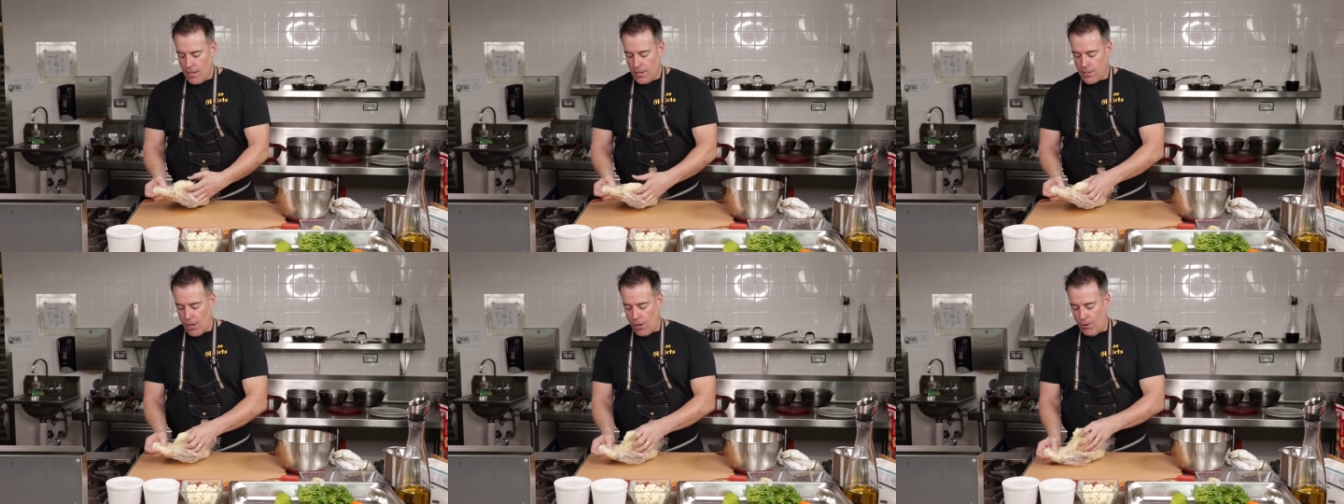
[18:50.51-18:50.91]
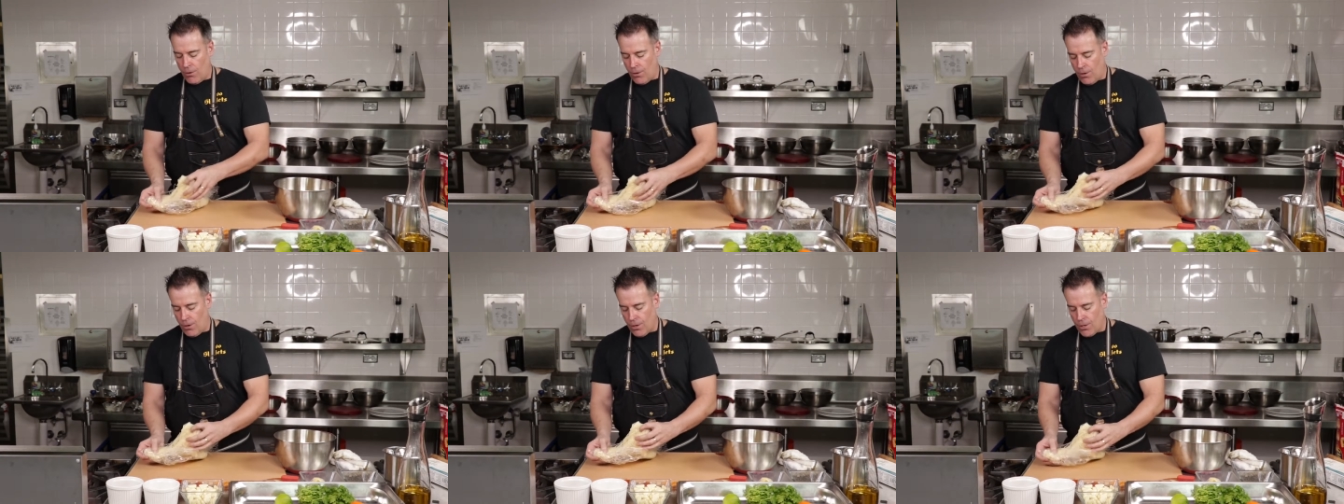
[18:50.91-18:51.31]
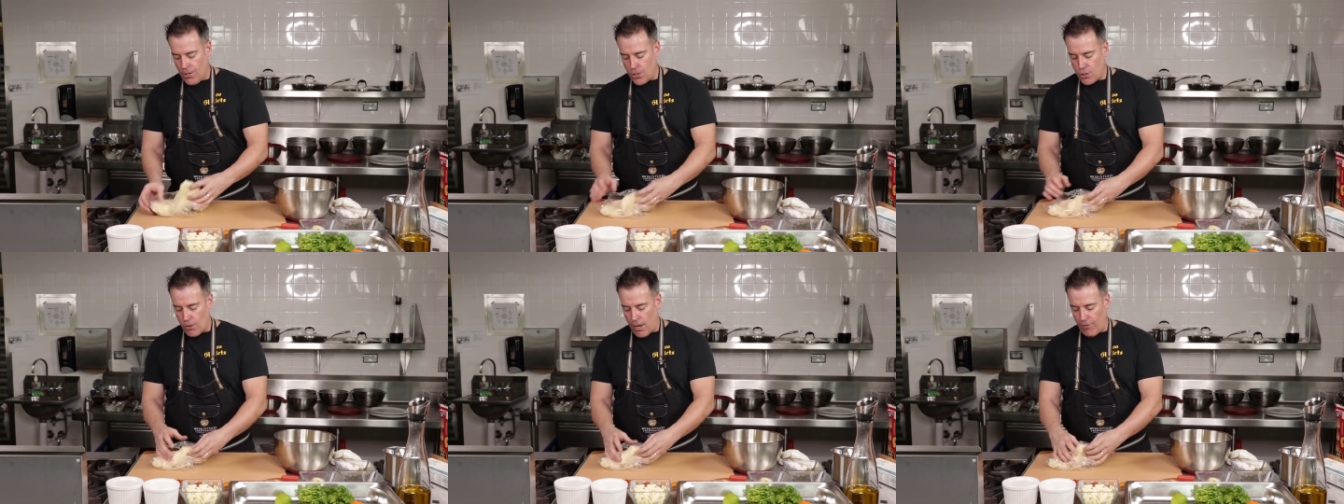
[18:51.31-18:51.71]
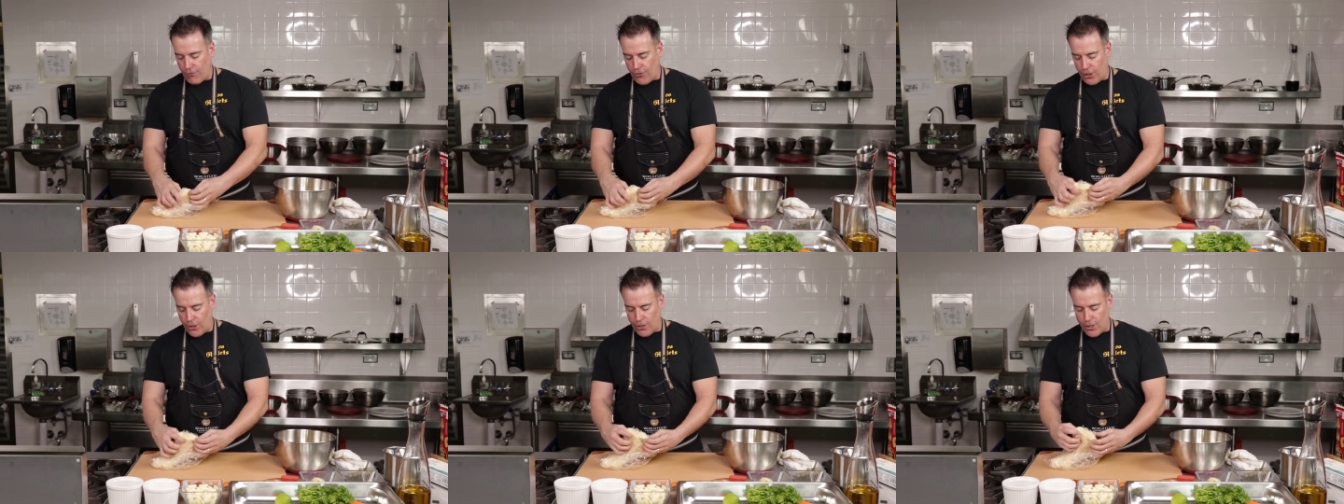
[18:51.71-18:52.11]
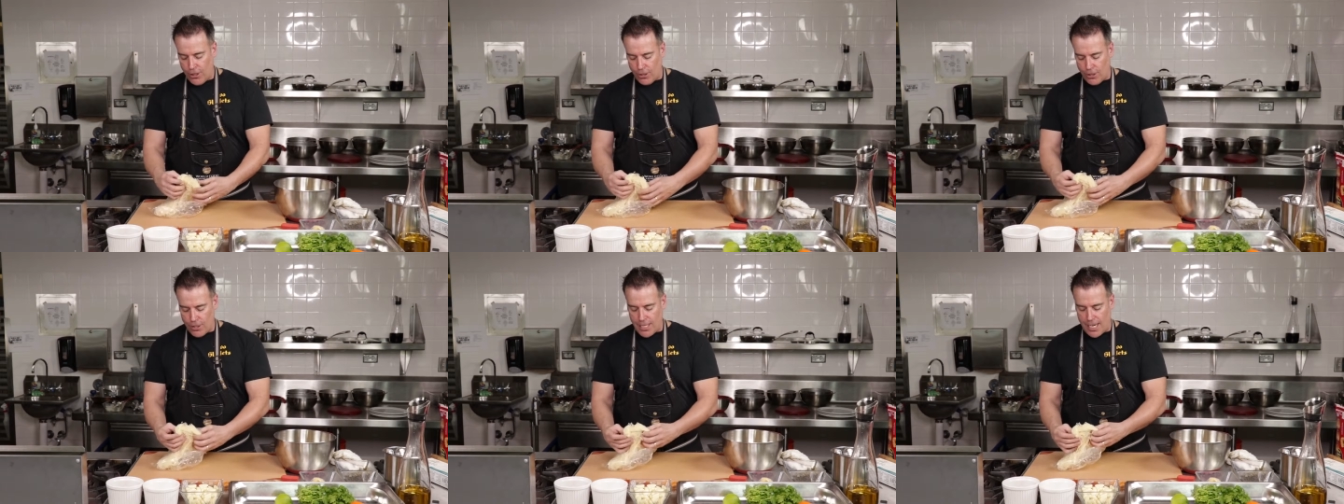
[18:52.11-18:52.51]
So, the shredded phyllo
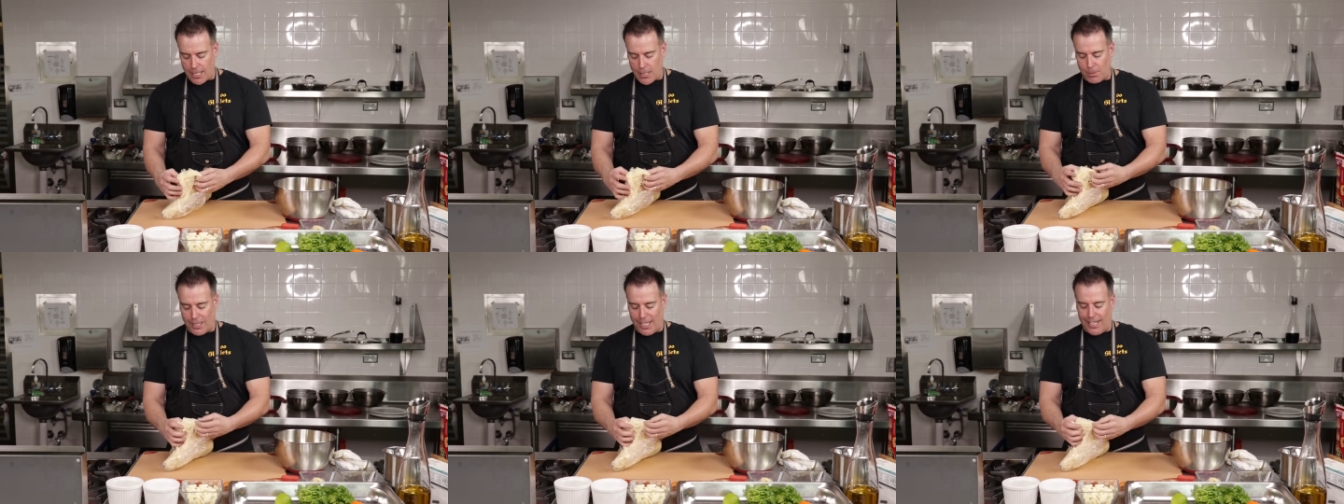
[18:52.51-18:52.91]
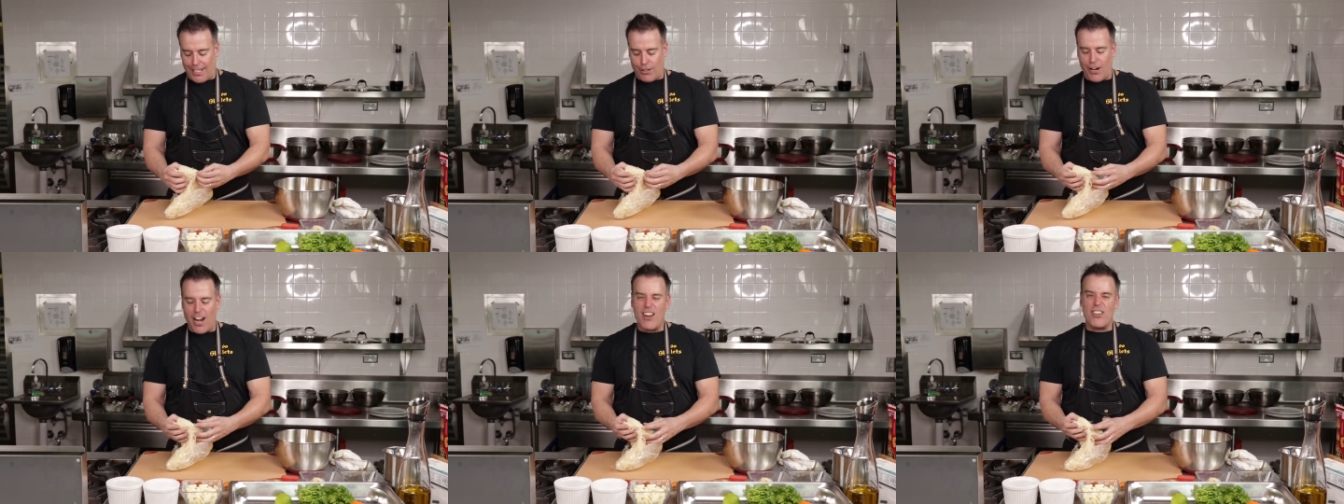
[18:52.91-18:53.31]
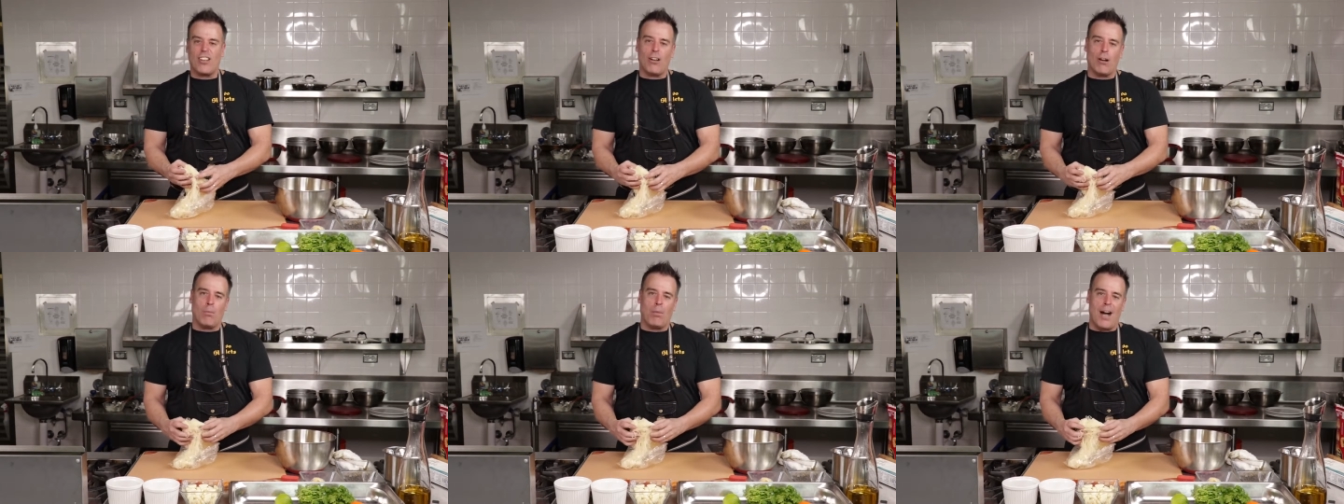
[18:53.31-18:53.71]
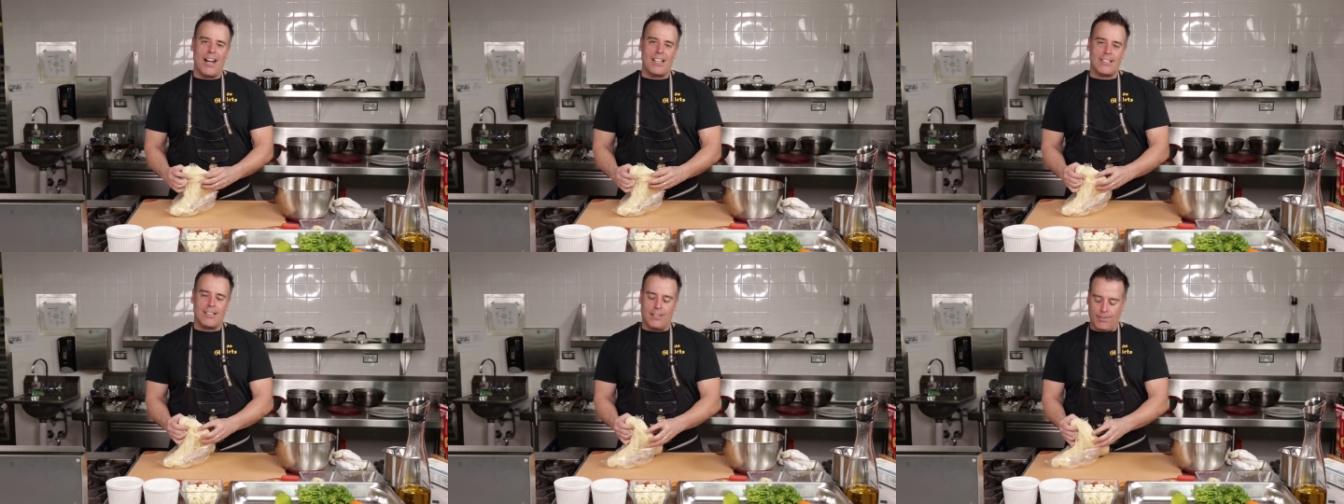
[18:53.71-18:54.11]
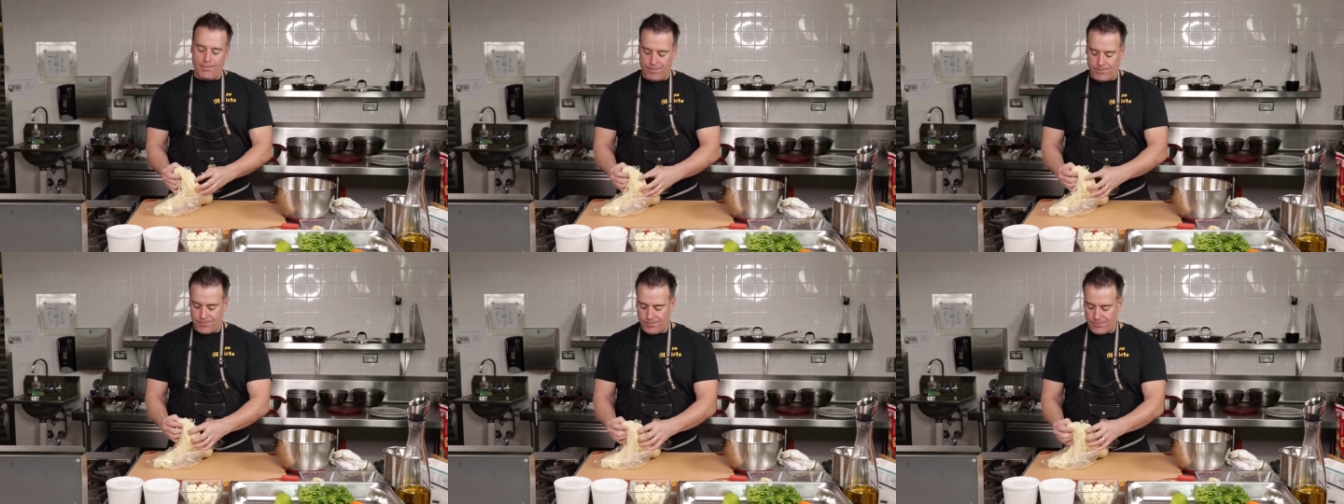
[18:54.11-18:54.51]
dough looks like spaghetti or angel hair
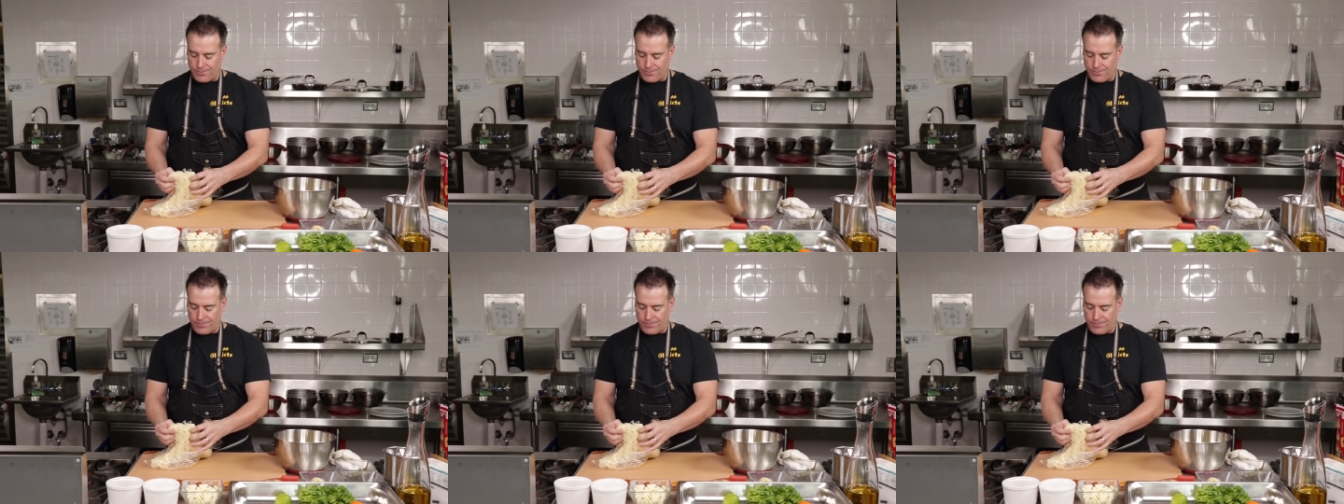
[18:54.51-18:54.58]
pasta.